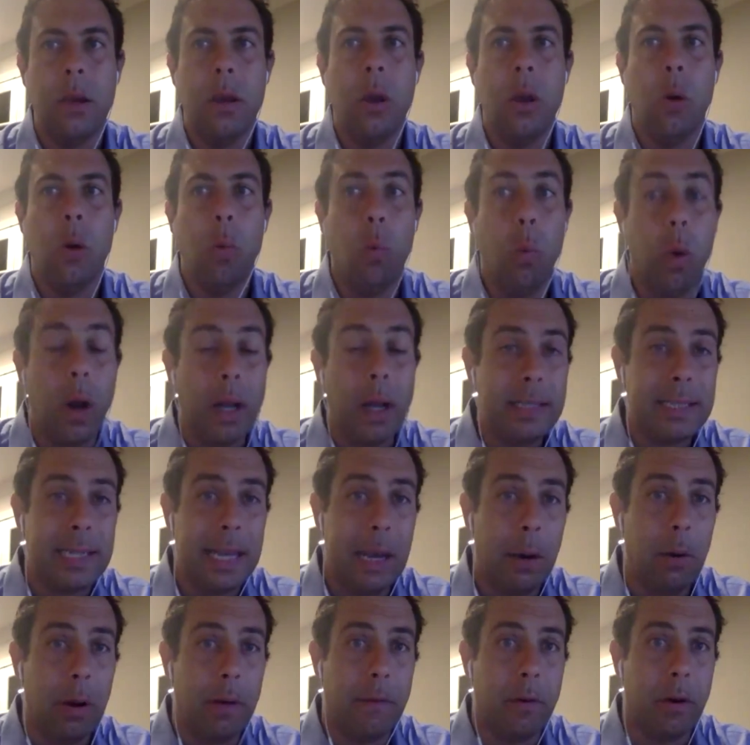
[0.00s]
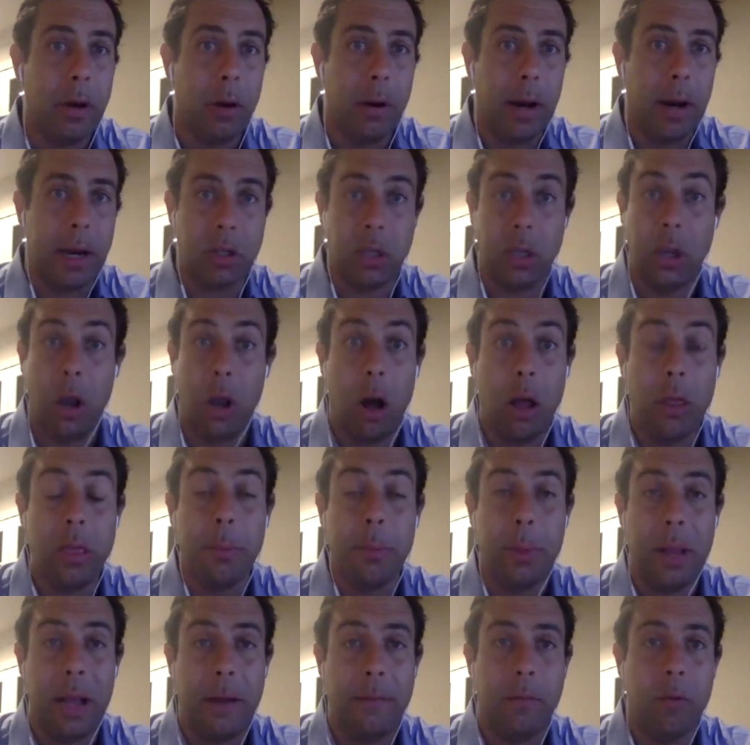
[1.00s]
Once, however, you're actually on the
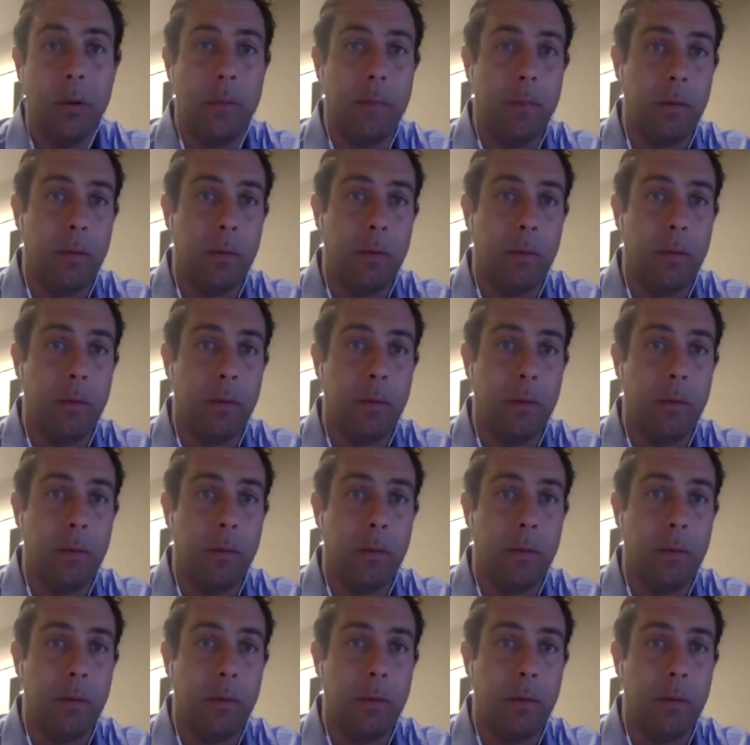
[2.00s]
platform